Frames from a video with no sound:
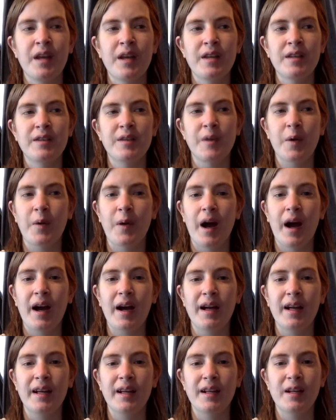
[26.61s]
So
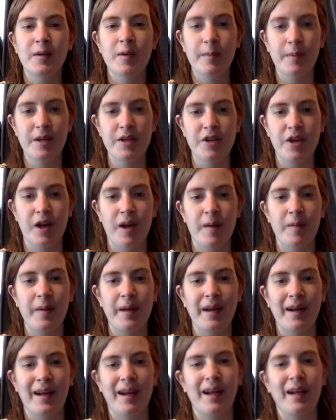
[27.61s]
I quit my job
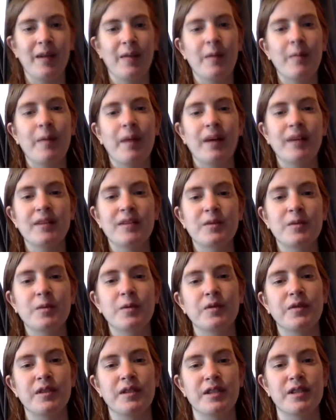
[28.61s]
and I went back to school
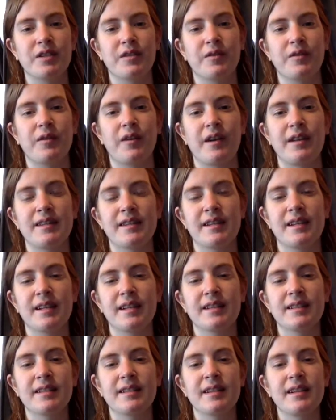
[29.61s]
for digital
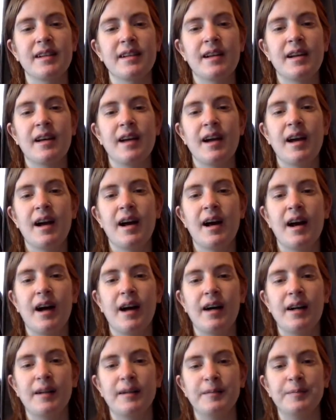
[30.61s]
forensics.
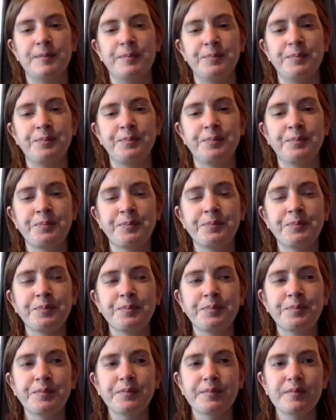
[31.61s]
Um,
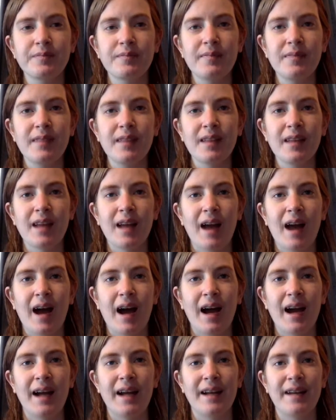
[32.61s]

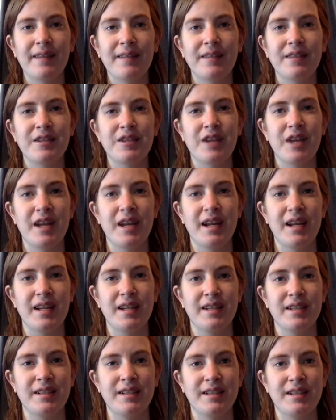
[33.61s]
I've
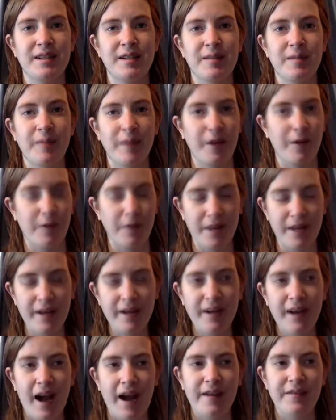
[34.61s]
changed my
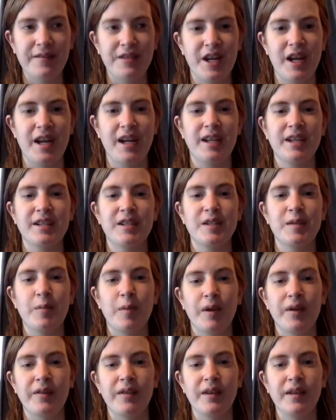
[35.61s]
career. I've changed
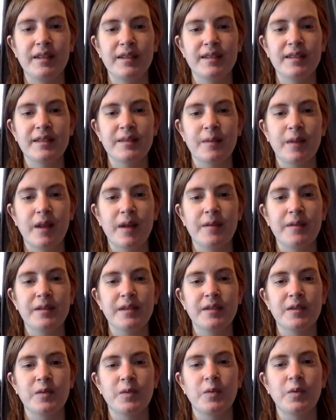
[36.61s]
boyfriends while I was at
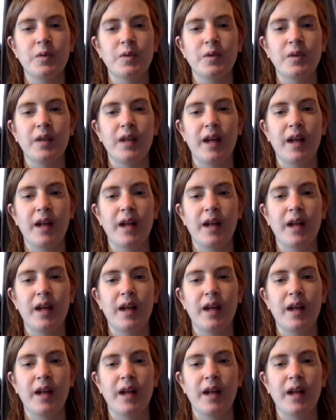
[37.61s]
school.